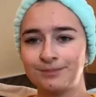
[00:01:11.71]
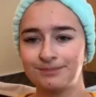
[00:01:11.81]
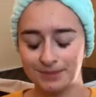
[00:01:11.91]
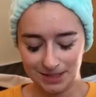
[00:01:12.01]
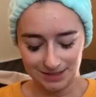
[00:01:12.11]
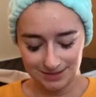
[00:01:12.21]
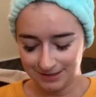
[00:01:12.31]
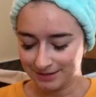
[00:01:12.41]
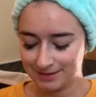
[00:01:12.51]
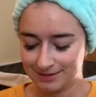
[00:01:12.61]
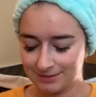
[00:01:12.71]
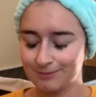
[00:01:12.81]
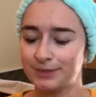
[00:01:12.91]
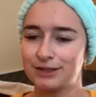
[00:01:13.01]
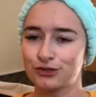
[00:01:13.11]
because he's
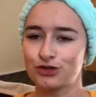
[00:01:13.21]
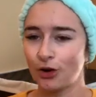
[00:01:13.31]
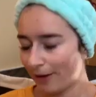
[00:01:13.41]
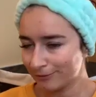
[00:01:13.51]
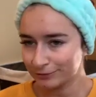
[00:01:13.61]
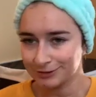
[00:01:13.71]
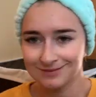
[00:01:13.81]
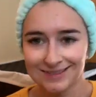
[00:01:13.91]
been so helpful.